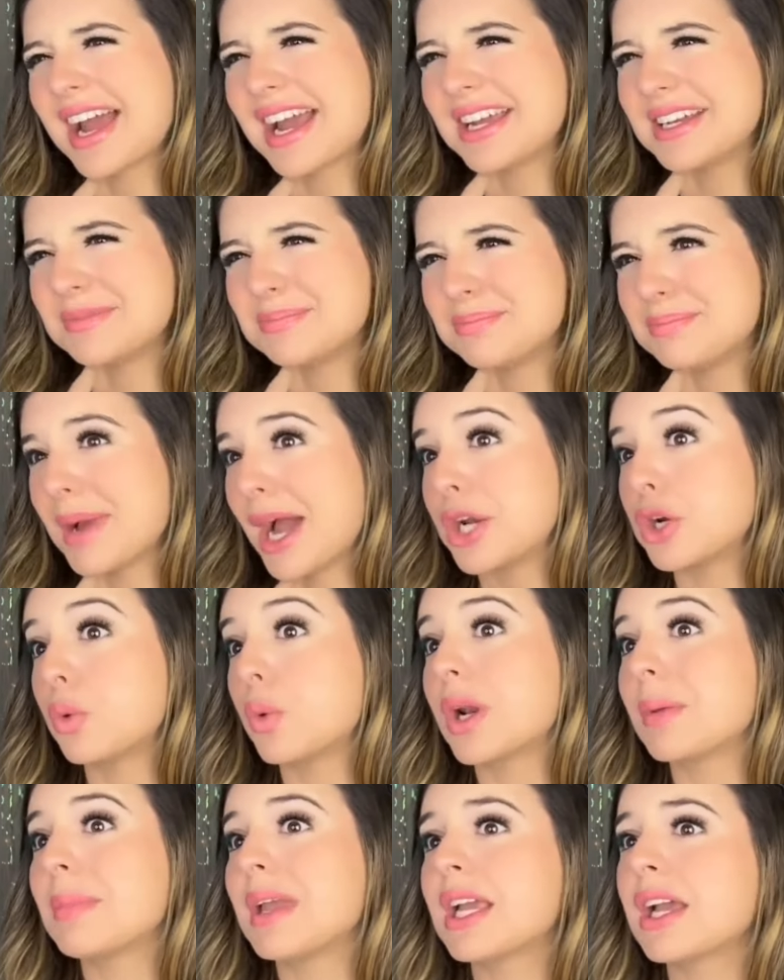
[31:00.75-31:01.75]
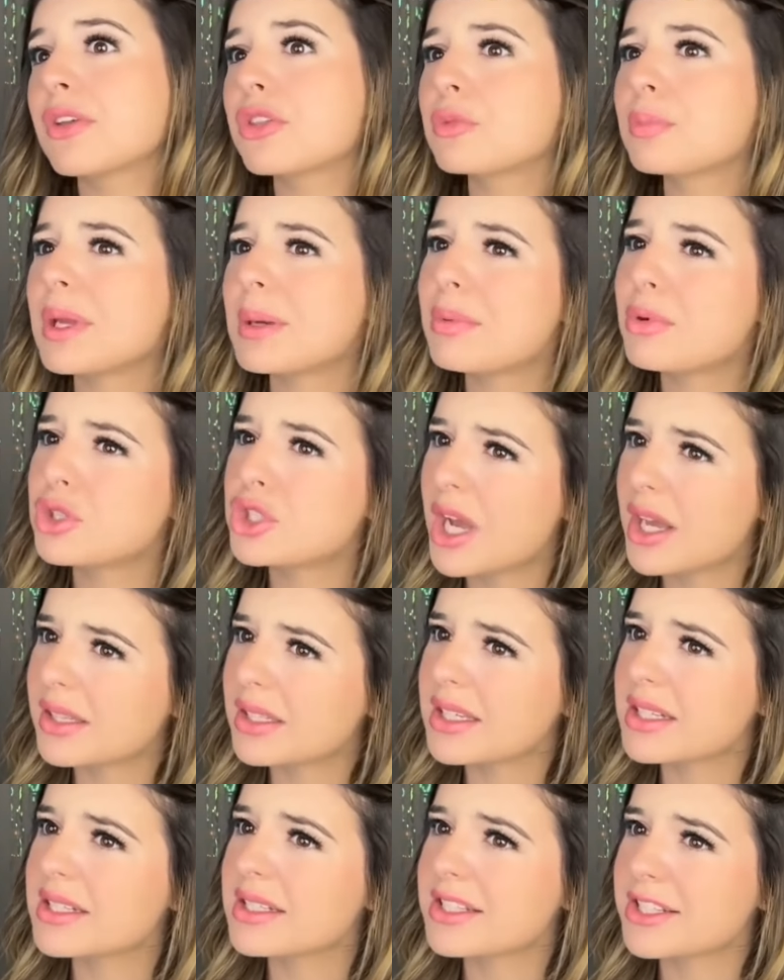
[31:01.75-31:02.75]
I don't want to make other people
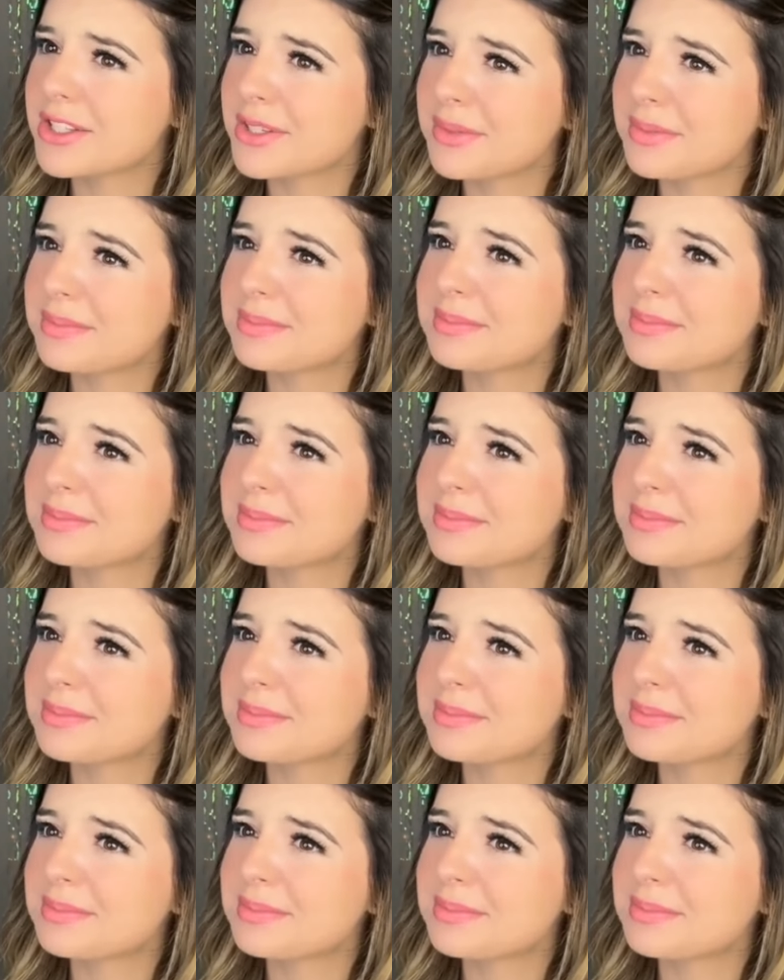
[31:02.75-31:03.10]
jealous.